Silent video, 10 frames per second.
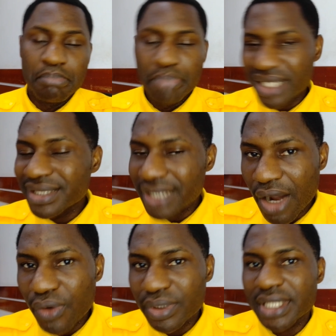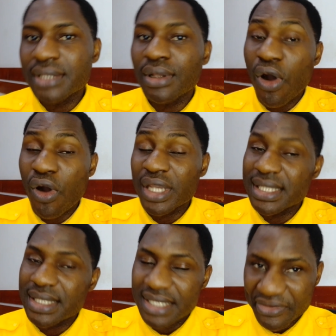But now the law
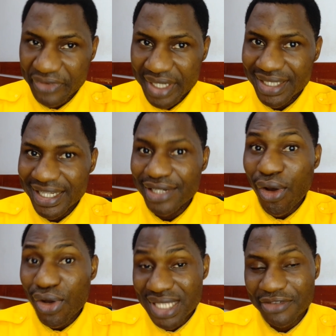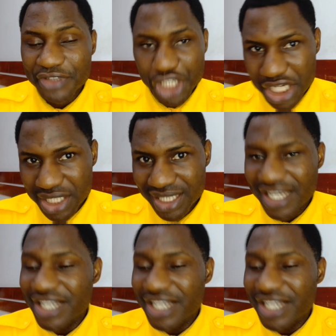is different. The laws have changed.